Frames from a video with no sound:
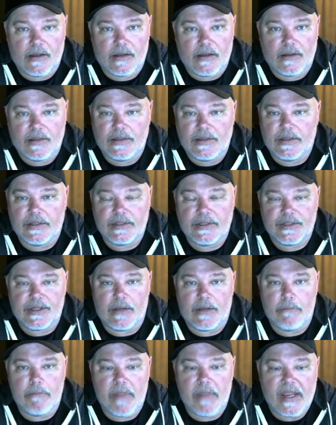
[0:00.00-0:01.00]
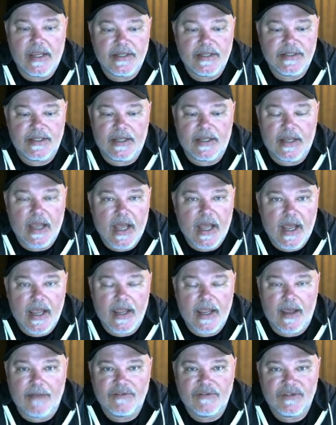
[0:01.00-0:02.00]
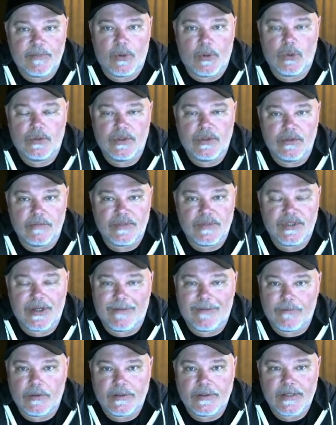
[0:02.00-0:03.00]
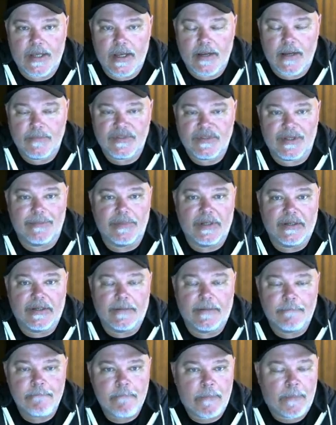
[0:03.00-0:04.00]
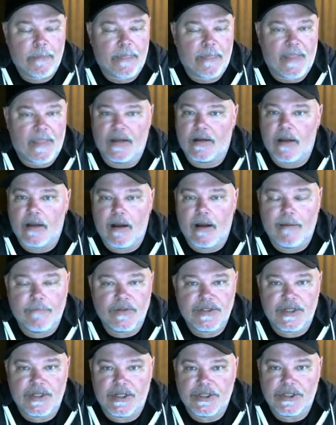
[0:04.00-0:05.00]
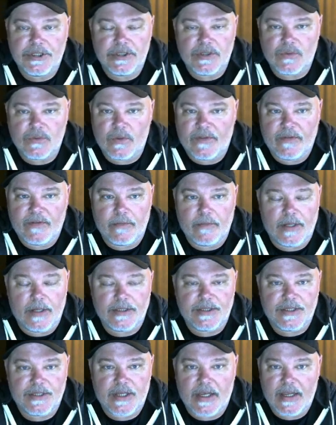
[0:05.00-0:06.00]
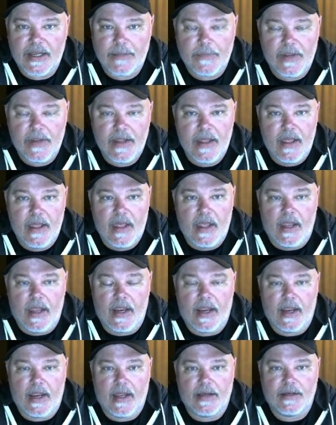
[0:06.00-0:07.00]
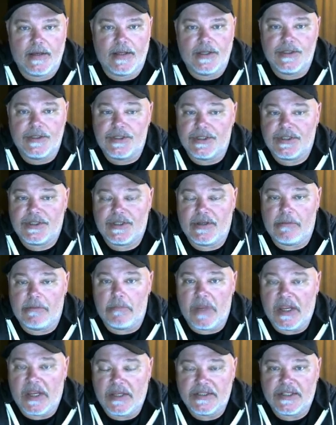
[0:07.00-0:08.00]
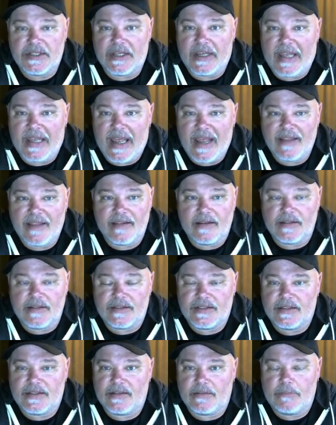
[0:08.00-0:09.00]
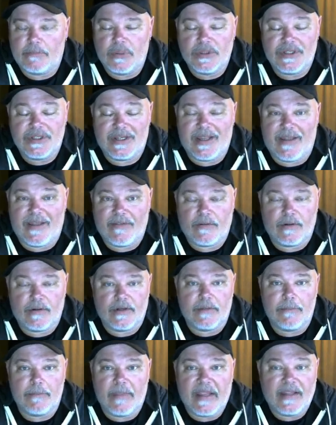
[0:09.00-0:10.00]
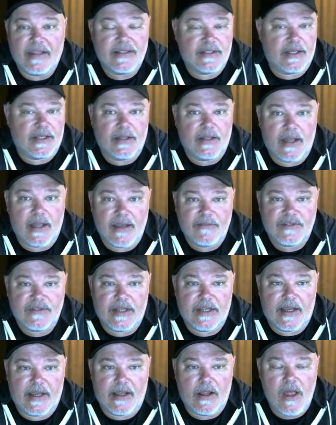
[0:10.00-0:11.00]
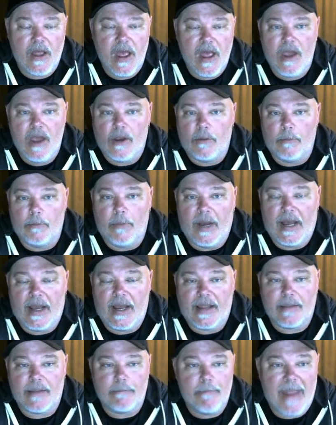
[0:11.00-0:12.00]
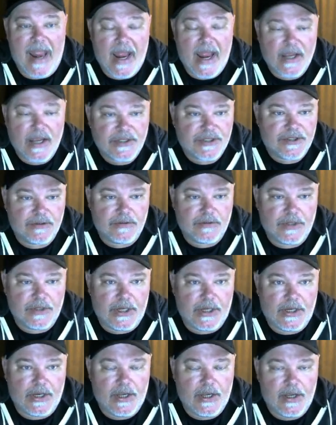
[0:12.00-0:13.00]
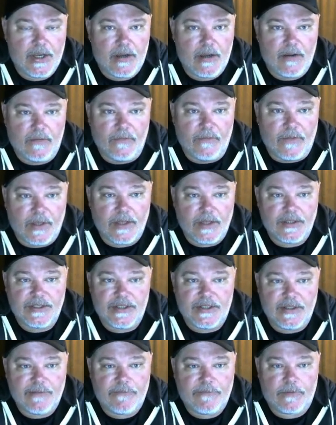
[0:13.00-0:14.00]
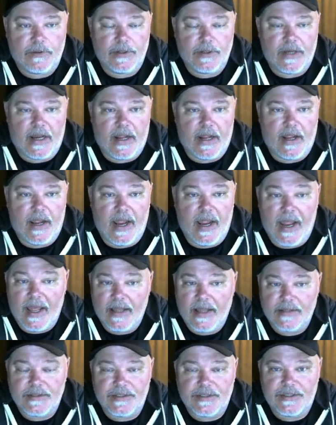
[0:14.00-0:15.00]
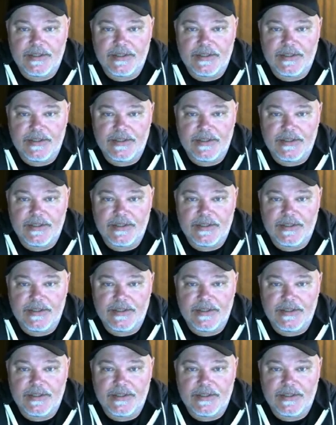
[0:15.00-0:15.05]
He is an amazing guy. I've spoke to him several times. I've been in conversations with him on Skype, and he's just an amazing guy that's put together an amazing lifestyle by mastering these different ad